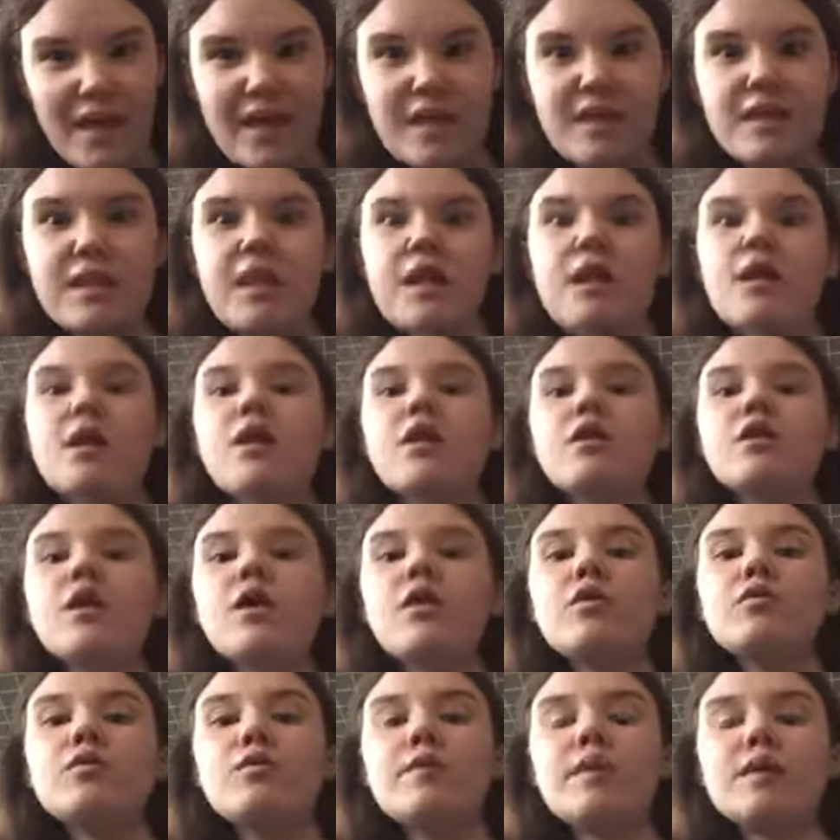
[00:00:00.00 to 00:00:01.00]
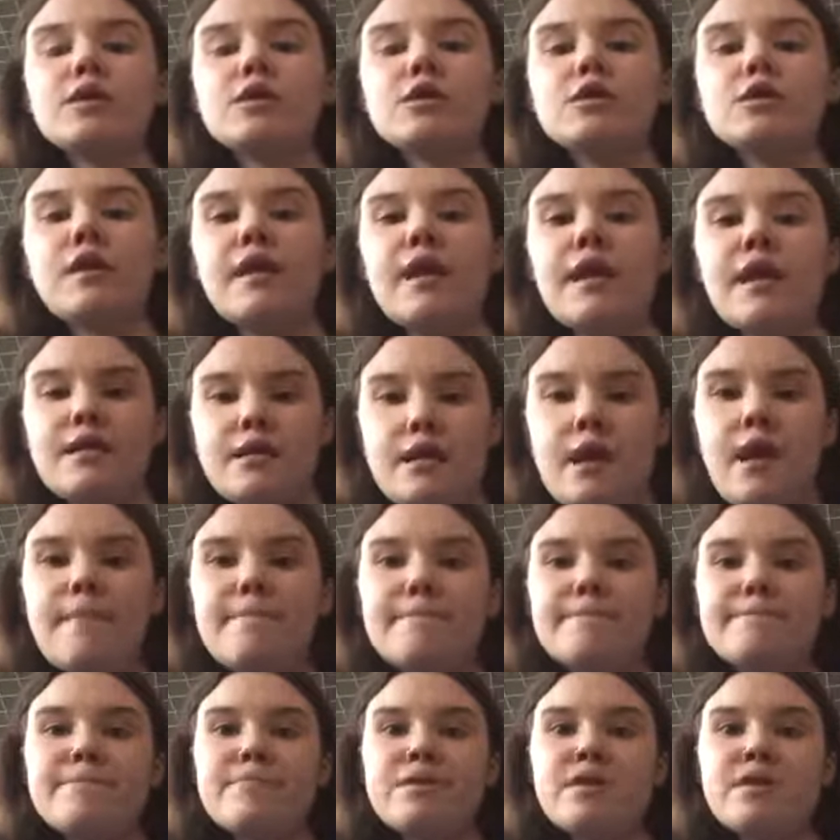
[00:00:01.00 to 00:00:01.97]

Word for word: And they all go to Retroland. Yep.